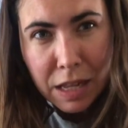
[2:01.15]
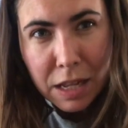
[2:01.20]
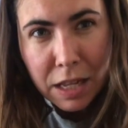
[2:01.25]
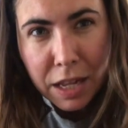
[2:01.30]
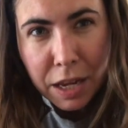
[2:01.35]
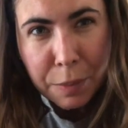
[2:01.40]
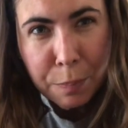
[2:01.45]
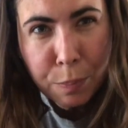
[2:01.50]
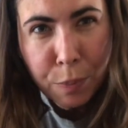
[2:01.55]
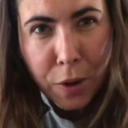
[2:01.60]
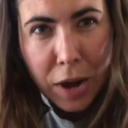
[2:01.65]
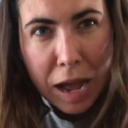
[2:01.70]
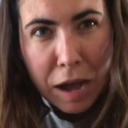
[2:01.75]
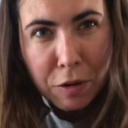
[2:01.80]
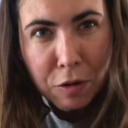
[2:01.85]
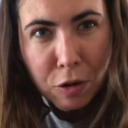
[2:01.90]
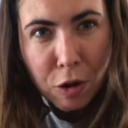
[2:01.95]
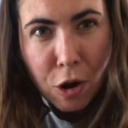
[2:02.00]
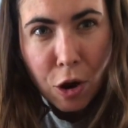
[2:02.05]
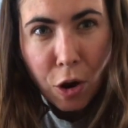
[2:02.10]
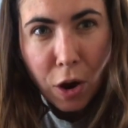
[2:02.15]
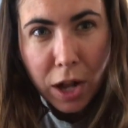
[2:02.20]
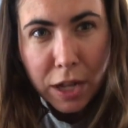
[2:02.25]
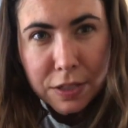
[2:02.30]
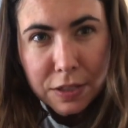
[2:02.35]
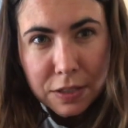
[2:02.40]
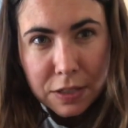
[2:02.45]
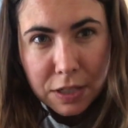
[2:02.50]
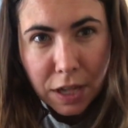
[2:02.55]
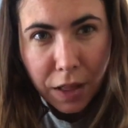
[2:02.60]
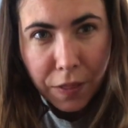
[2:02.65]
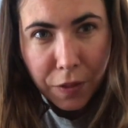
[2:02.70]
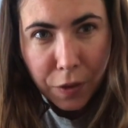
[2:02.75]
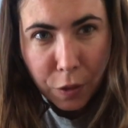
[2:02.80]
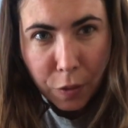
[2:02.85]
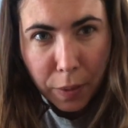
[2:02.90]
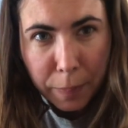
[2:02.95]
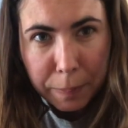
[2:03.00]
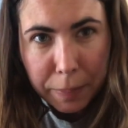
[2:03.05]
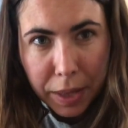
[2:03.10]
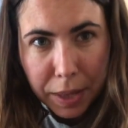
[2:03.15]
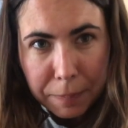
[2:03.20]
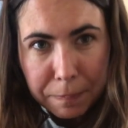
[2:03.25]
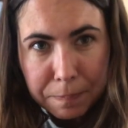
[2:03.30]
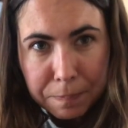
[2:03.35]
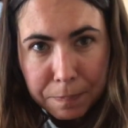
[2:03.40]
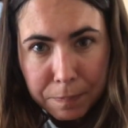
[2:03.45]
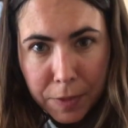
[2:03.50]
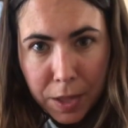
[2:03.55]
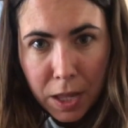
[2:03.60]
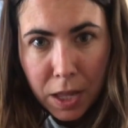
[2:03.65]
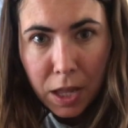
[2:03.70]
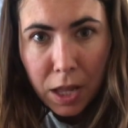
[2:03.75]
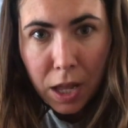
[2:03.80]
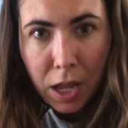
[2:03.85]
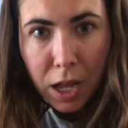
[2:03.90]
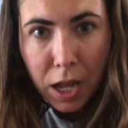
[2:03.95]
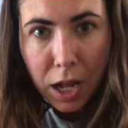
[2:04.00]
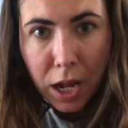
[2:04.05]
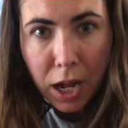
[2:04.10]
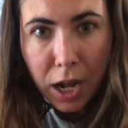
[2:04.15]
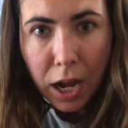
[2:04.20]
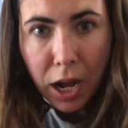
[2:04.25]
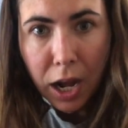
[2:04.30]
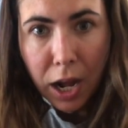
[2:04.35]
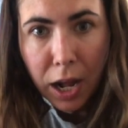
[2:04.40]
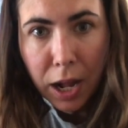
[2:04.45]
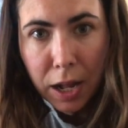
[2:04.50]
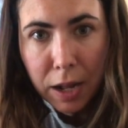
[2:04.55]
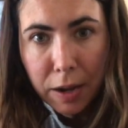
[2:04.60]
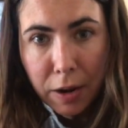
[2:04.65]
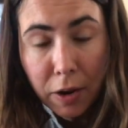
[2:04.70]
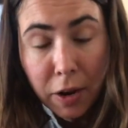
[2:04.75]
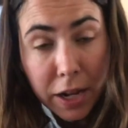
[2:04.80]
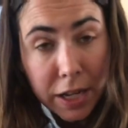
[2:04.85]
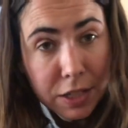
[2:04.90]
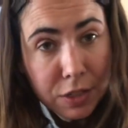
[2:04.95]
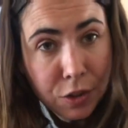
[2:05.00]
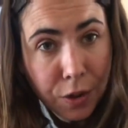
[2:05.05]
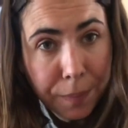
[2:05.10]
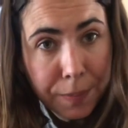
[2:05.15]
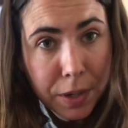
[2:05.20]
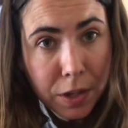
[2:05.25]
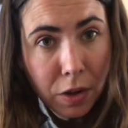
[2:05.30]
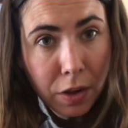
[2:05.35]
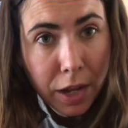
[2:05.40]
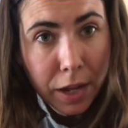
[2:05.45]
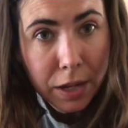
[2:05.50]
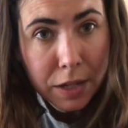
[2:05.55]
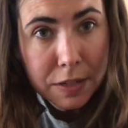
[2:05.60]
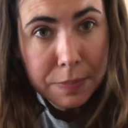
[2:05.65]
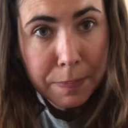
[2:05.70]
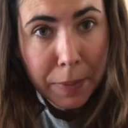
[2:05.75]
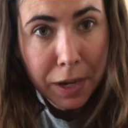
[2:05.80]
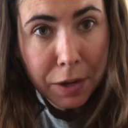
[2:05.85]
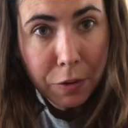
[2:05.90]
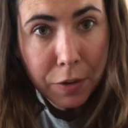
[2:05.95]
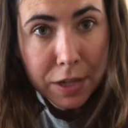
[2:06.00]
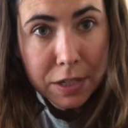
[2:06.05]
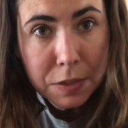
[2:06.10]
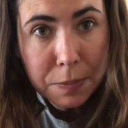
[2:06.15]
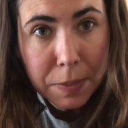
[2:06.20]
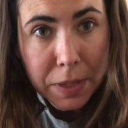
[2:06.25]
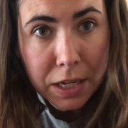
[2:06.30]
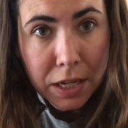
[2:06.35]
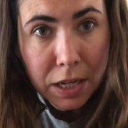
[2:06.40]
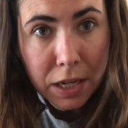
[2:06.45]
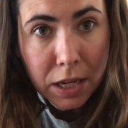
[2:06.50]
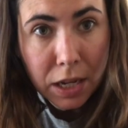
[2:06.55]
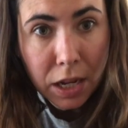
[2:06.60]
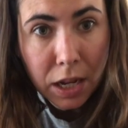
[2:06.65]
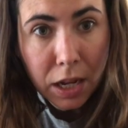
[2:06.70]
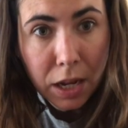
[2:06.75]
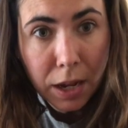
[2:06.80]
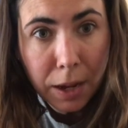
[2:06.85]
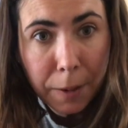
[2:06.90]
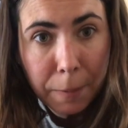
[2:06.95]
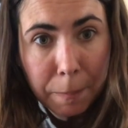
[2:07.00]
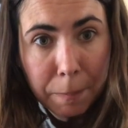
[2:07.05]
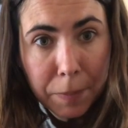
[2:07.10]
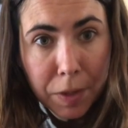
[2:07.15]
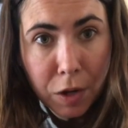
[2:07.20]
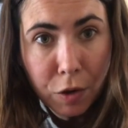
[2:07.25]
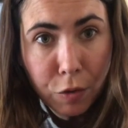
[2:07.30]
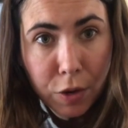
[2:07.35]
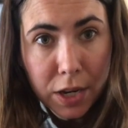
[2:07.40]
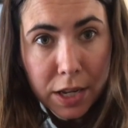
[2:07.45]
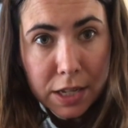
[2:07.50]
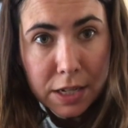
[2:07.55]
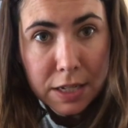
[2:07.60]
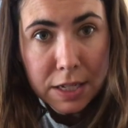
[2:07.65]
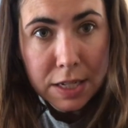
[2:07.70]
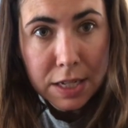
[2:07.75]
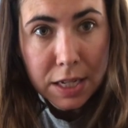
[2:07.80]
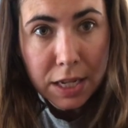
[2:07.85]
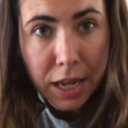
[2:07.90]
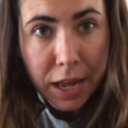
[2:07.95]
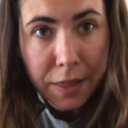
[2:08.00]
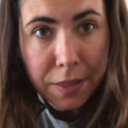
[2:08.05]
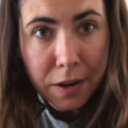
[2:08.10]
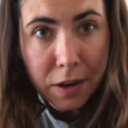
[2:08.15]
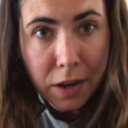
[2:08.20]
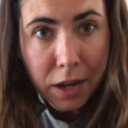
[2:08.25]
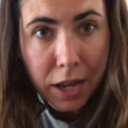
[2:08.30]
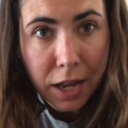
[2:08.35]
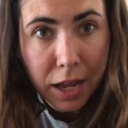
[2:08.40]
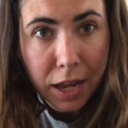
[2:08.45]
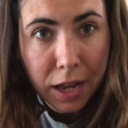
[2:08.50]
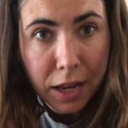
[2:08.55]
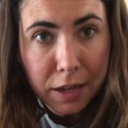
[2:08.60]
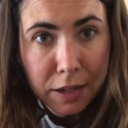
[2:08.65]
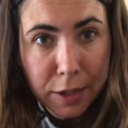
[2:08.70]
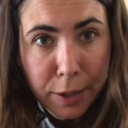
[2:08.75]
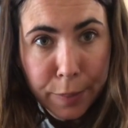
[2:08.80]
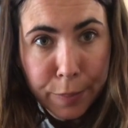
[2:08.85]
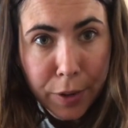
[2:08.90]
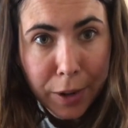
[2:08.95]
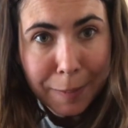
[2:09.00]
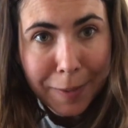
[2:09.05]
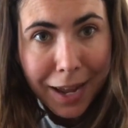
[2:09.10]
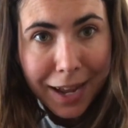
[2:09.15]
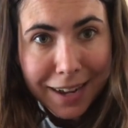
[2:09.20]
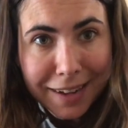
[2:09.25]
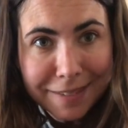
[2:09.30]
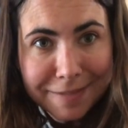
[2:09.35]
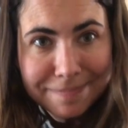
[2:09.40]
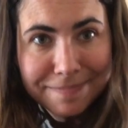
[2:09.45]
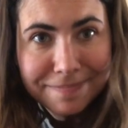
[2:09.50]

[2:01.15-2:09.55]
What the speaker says: like brown crust on the crumpet. All right, so I'm gonna go get my recipe ingredients together and come right back.